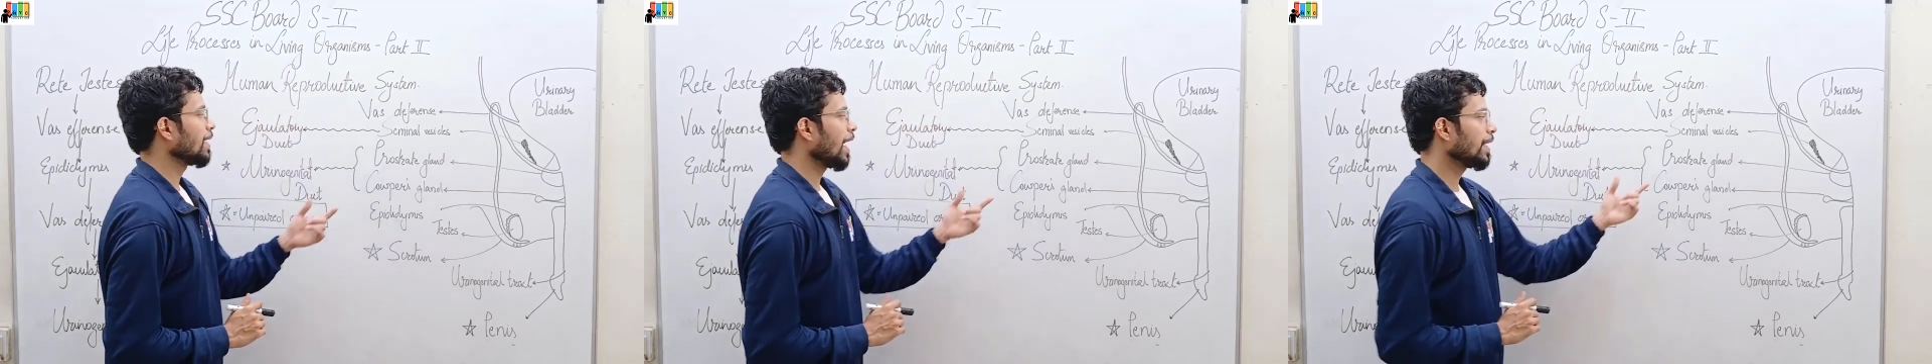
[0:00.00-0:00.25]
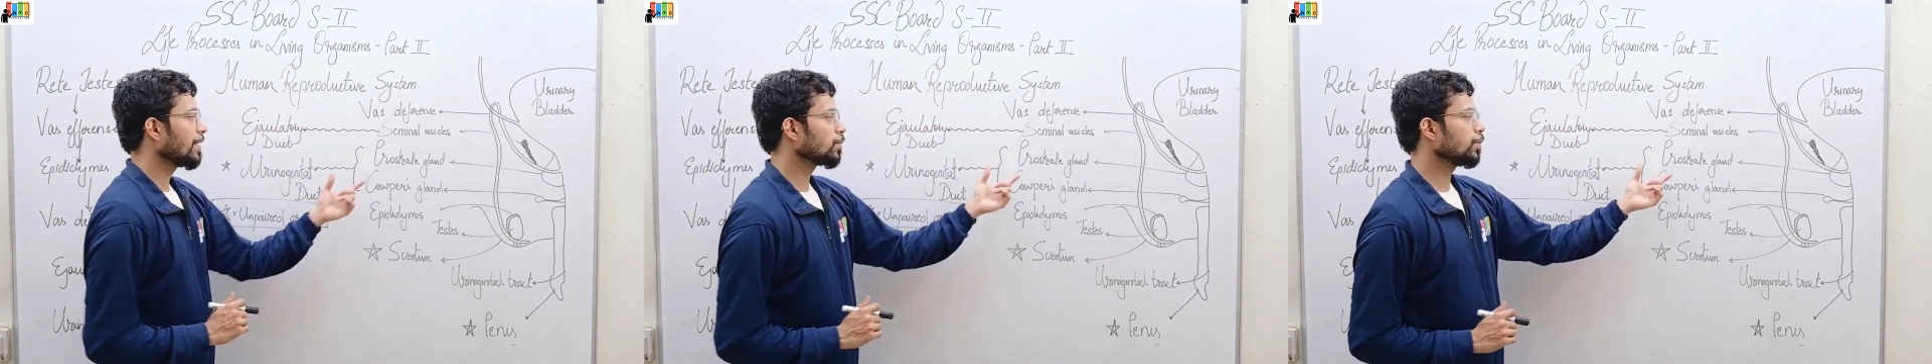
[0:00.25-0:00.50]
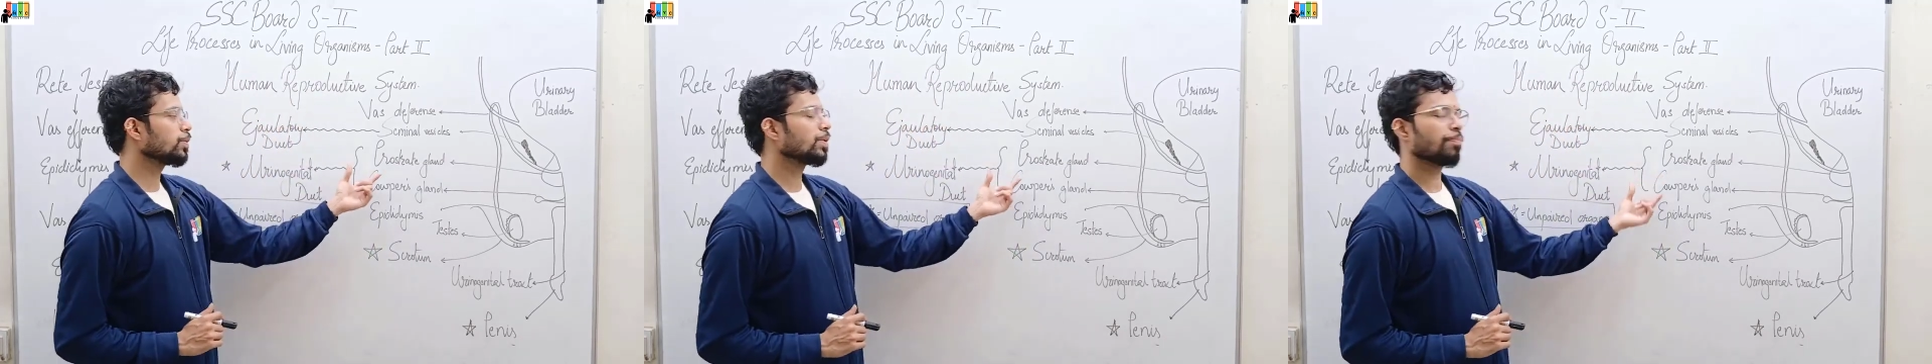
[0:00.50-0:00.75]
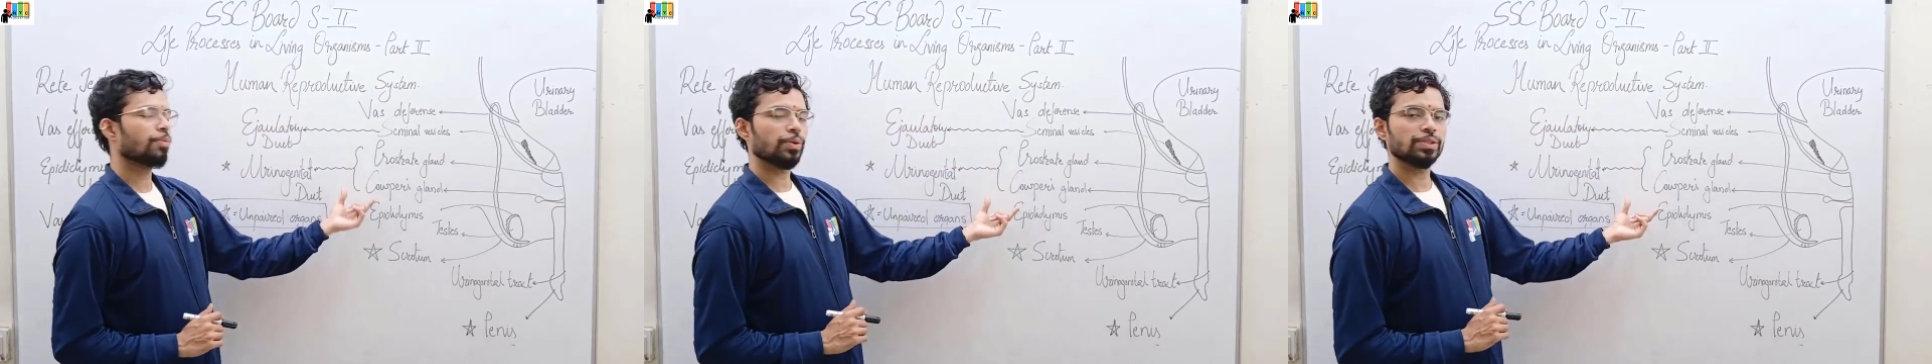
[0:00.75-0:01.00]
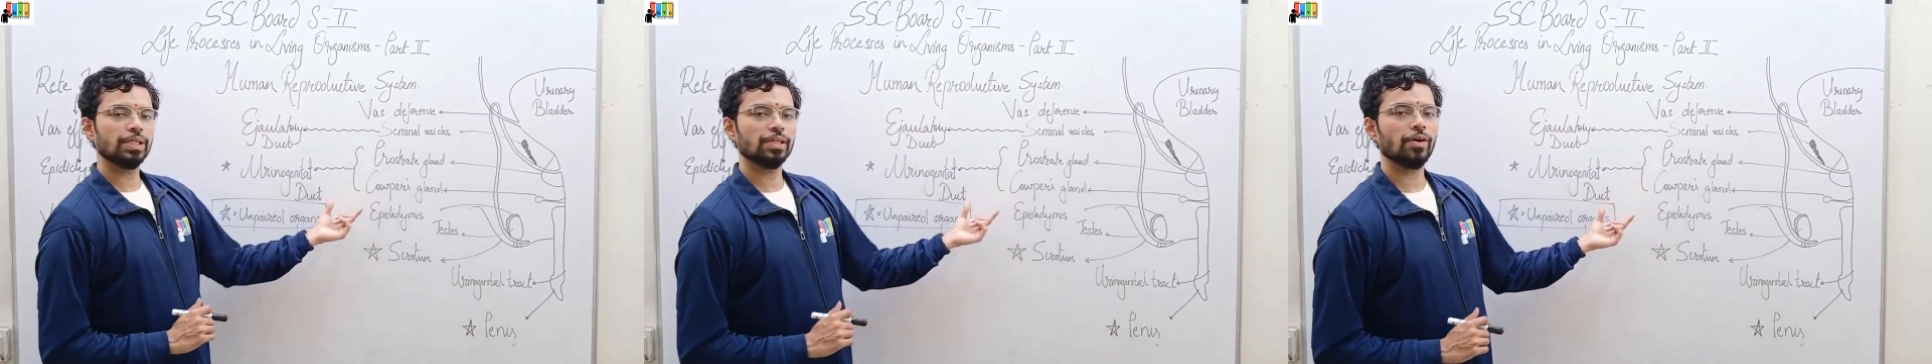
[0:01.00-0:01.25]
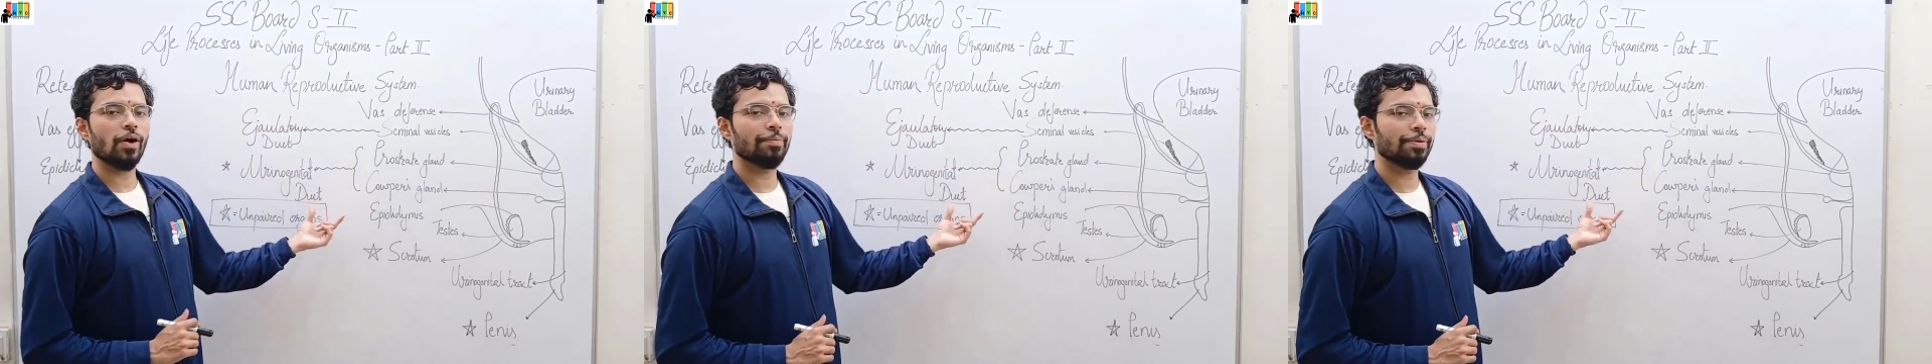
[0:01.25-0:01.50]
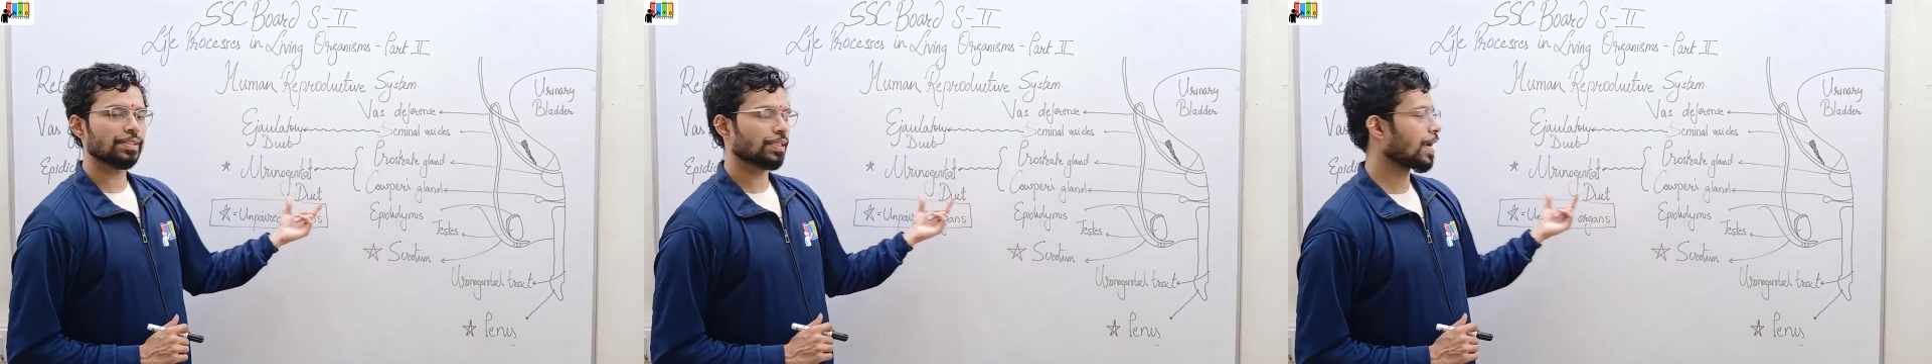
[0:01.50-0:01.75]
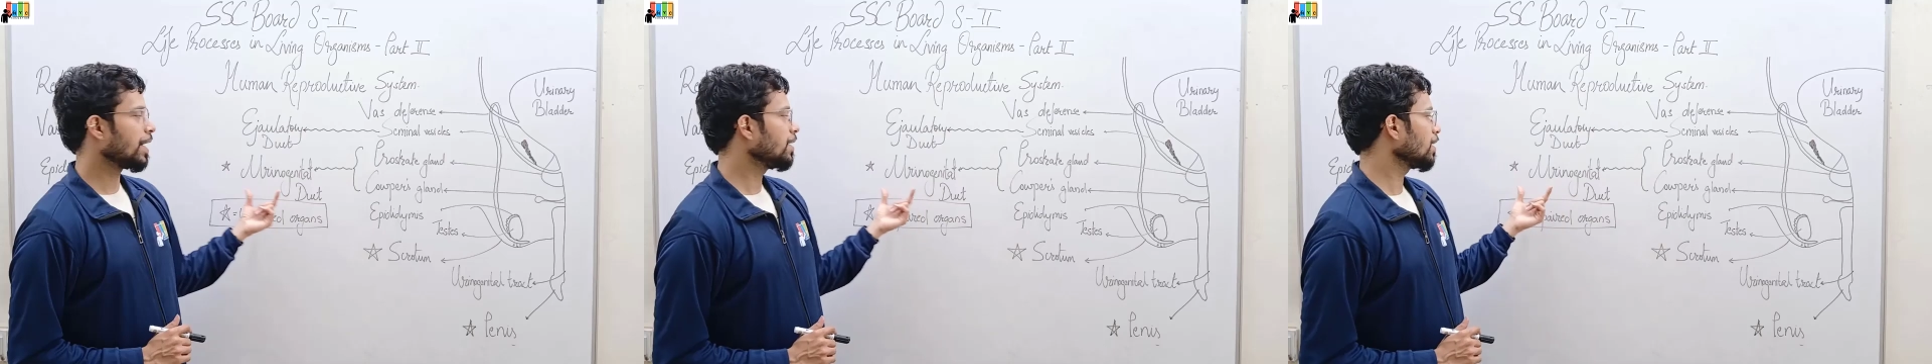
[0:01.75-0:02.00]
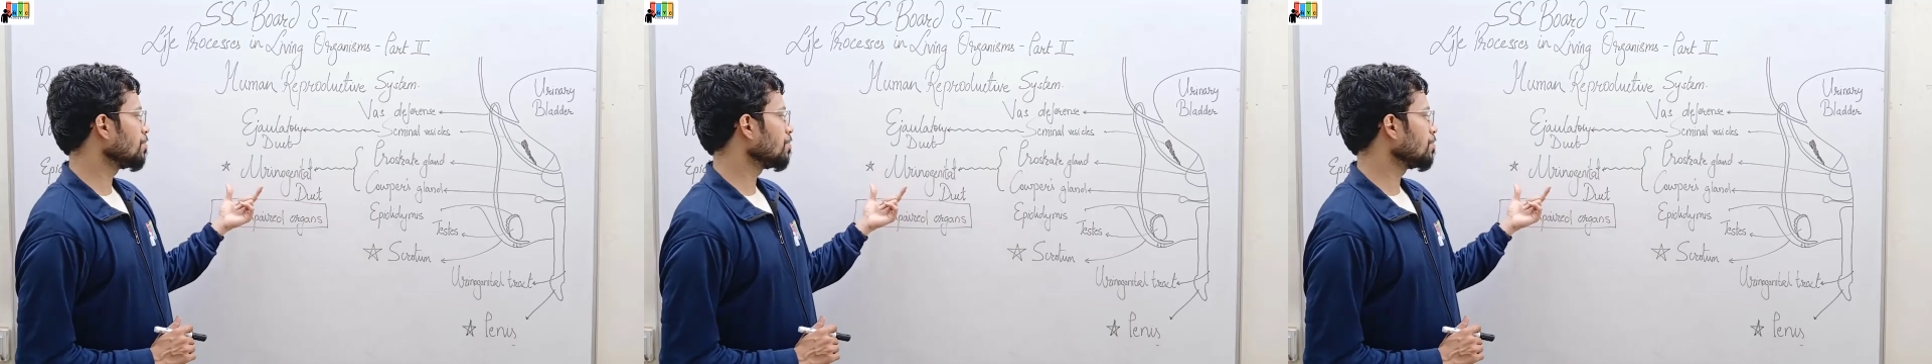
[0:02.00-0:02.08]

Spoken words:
I told you the prostate corpus gland